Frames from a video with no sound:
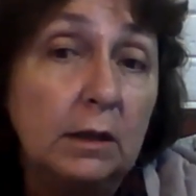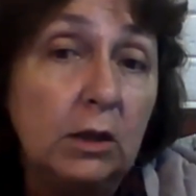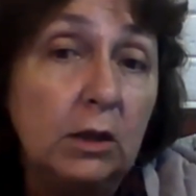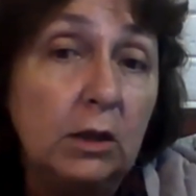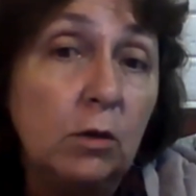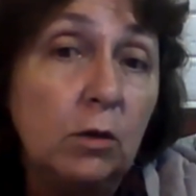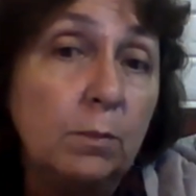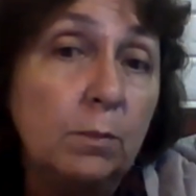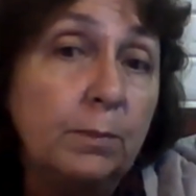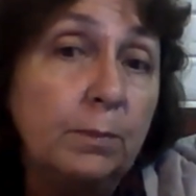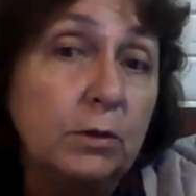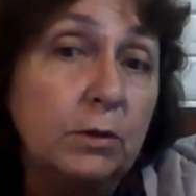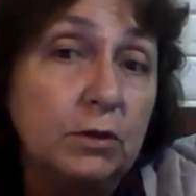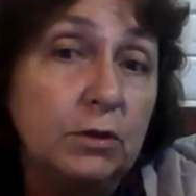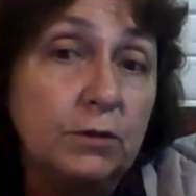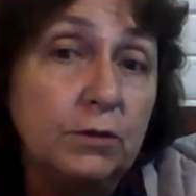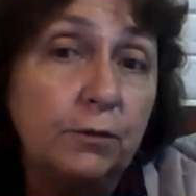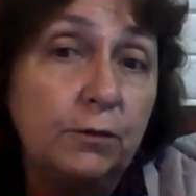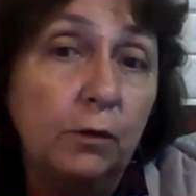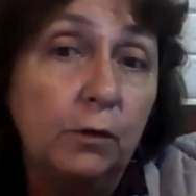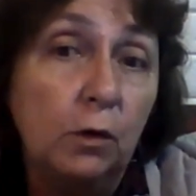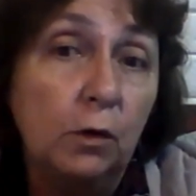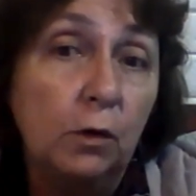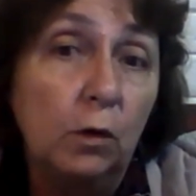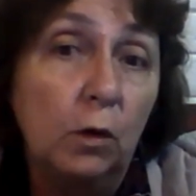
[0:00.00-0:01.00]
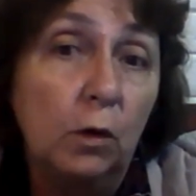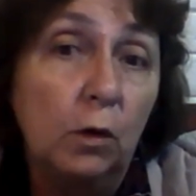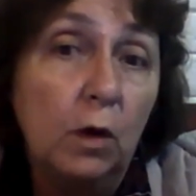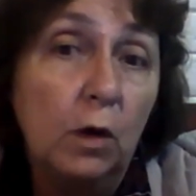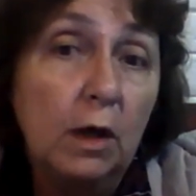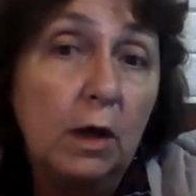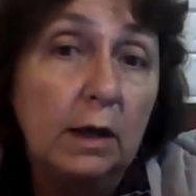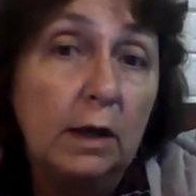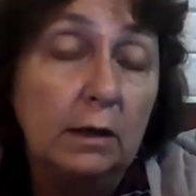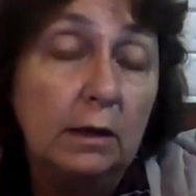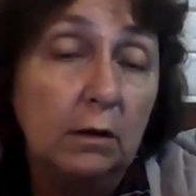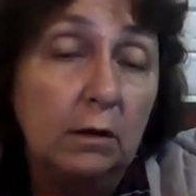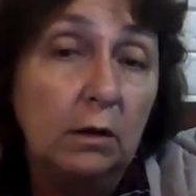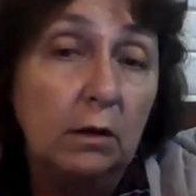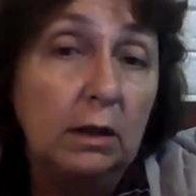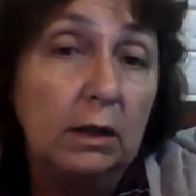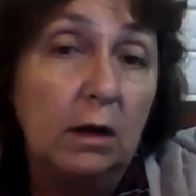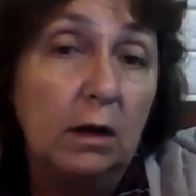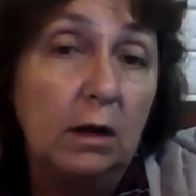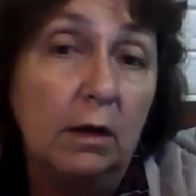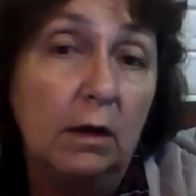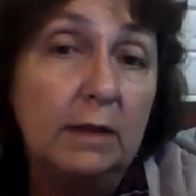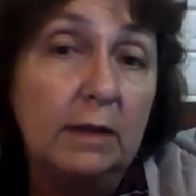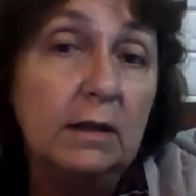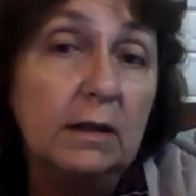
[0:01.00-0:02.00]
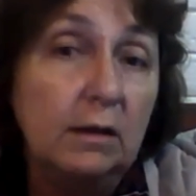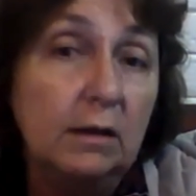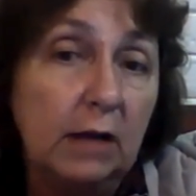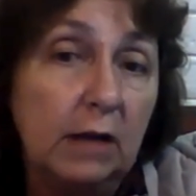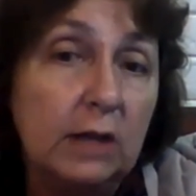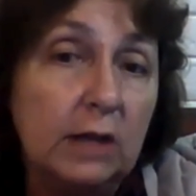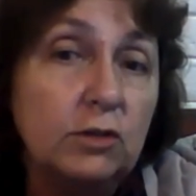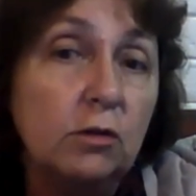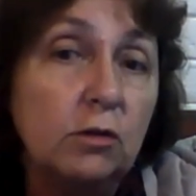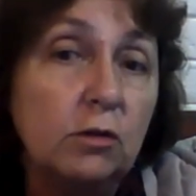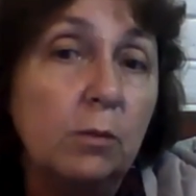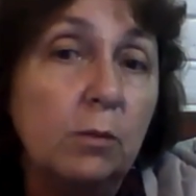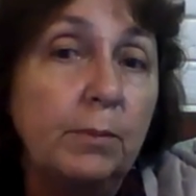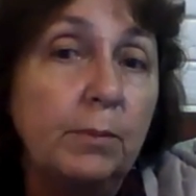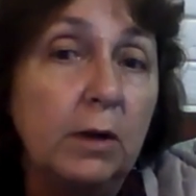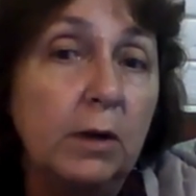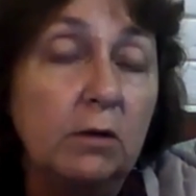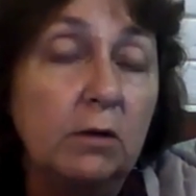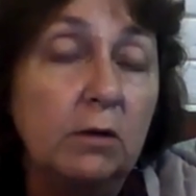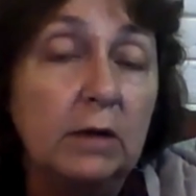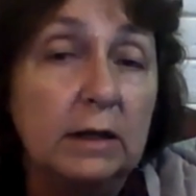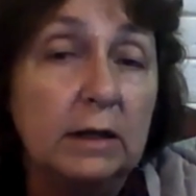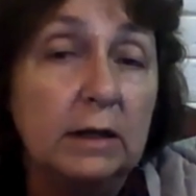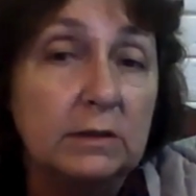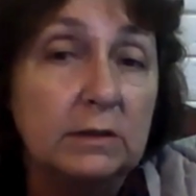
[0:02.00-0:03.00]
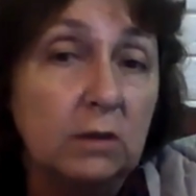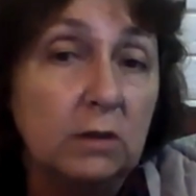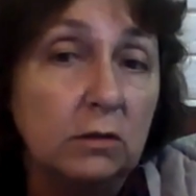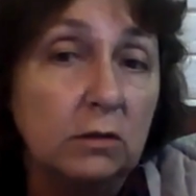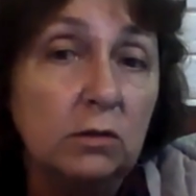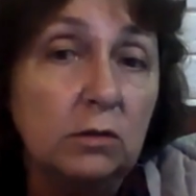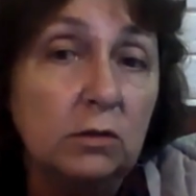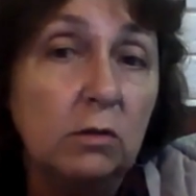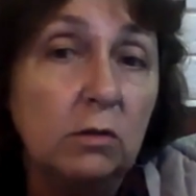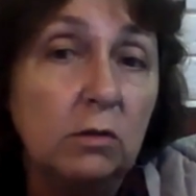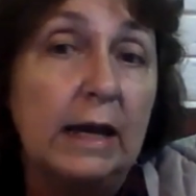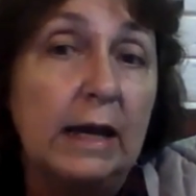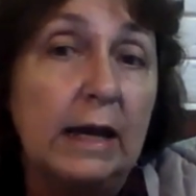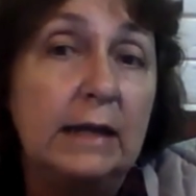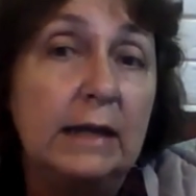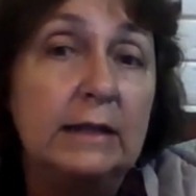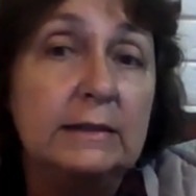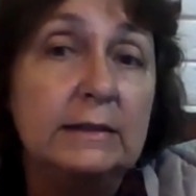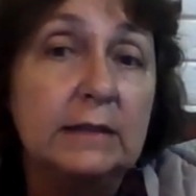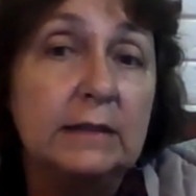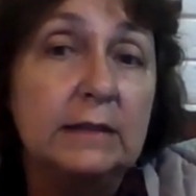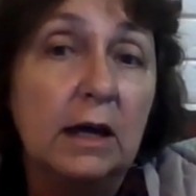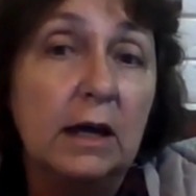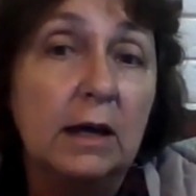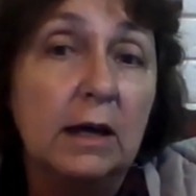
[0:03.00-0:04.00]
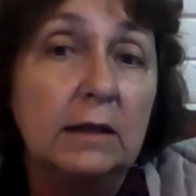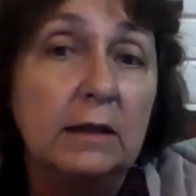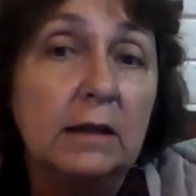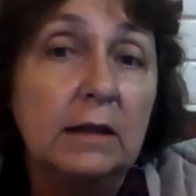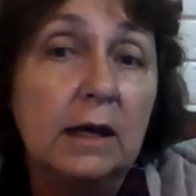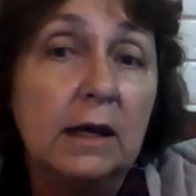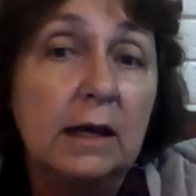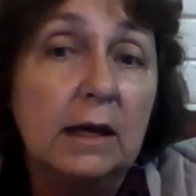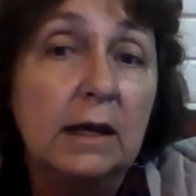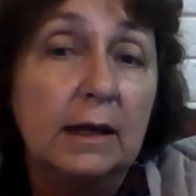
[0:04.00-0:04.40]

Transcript: new push for in the natural products on the organic side,